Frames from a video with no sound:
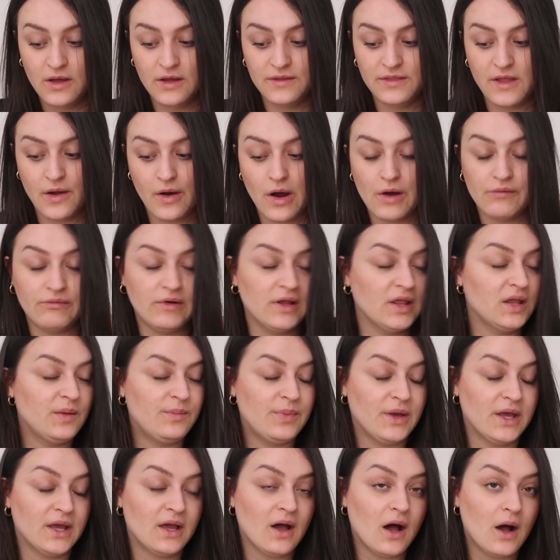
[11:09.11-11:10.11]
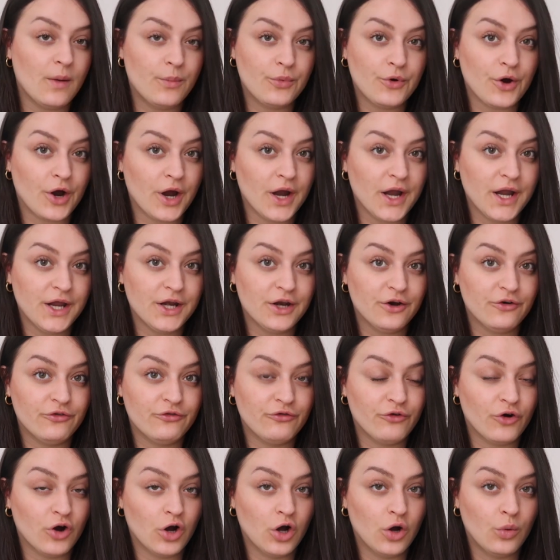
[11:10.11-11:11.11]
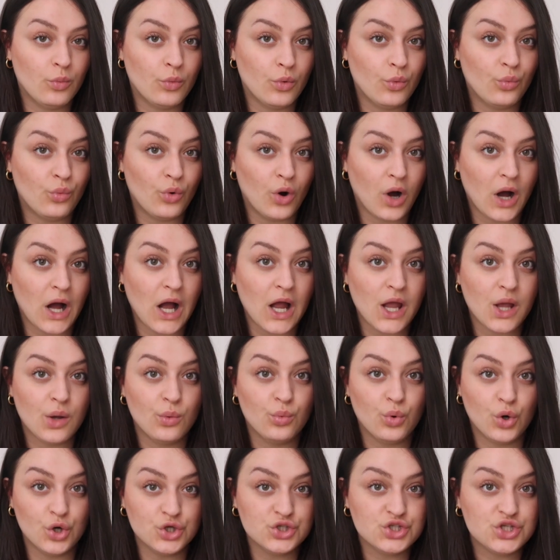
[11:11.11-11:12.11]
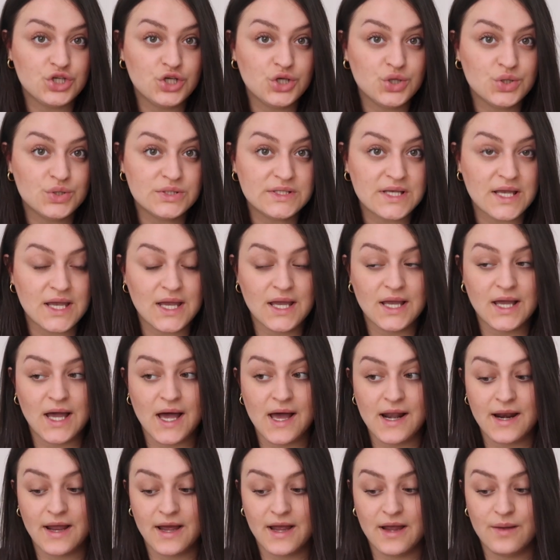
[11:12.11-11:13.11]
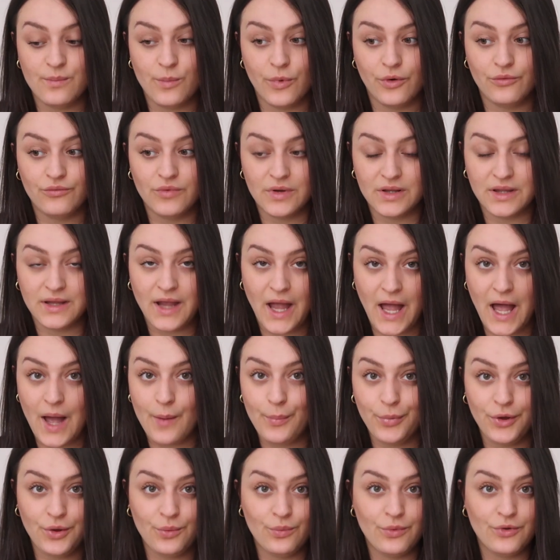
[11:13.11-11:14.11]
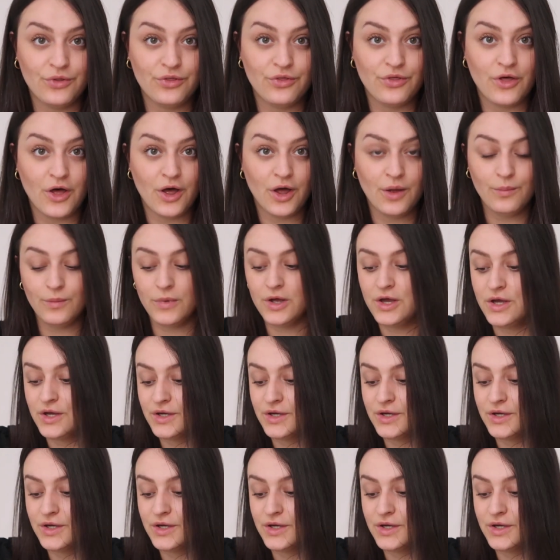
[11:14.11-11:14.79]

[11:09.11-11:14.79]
They're a really big upgrade from what I was using and I'm really happy with them.